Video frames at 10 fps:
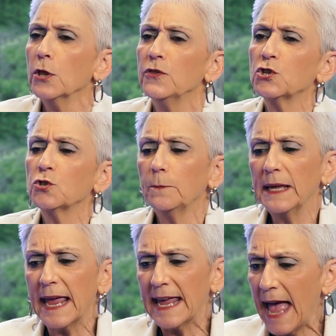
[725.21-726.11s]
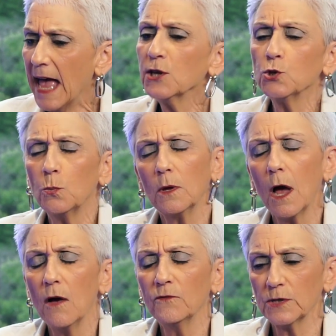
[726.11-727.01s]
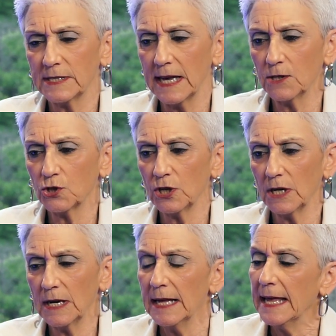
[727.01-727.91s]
this should be a casual conversation